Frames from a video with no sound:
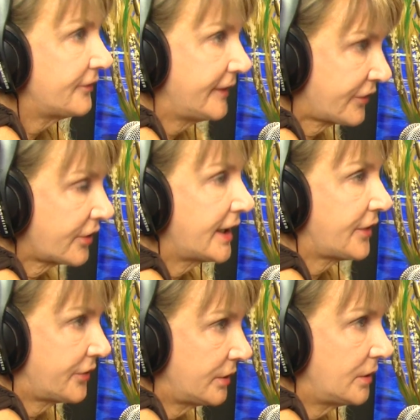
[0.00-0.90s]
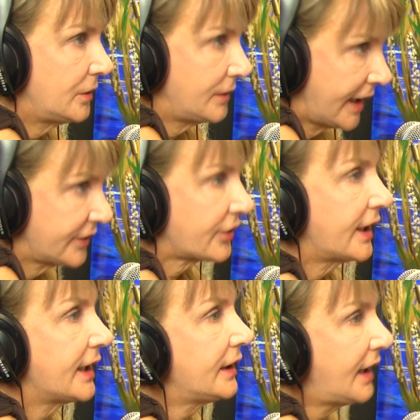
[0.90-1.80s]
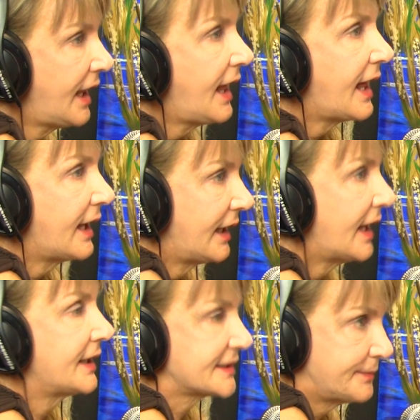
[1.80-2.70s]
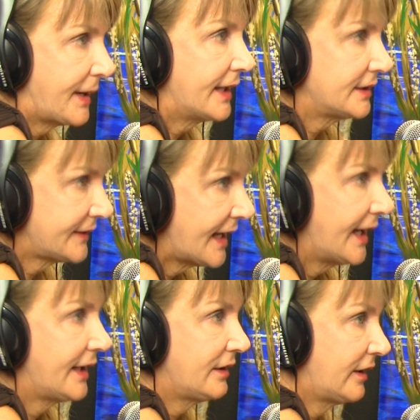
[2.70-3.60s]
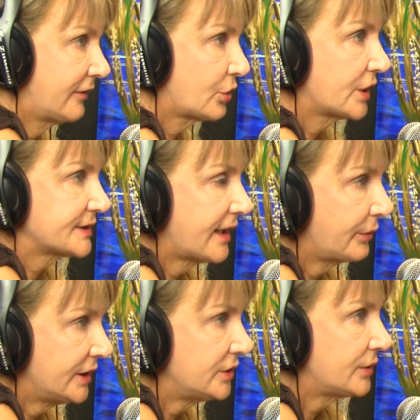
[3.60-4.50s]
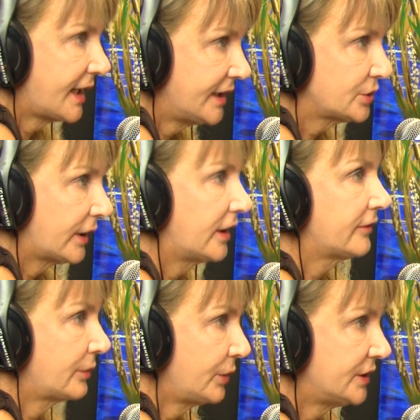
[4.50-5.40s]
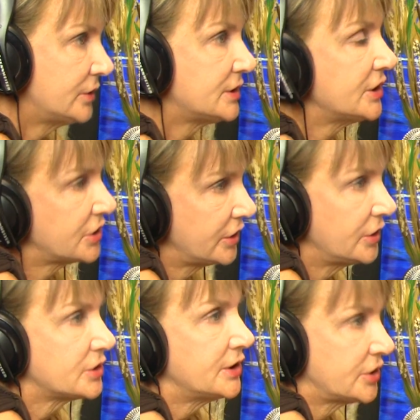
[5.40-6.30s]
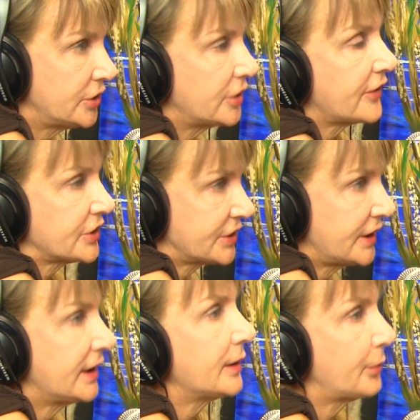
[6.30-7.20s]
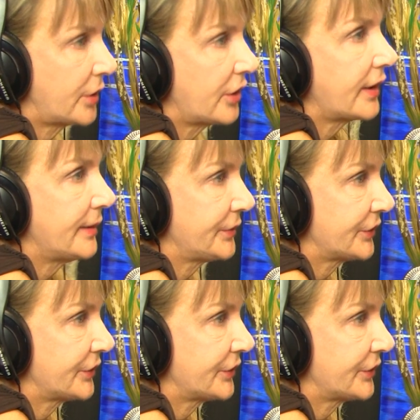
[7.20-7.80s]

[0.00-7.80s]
fifth grade through ninth grade, and expanded that. Of course, now we do K-12 and we do teacher university programs.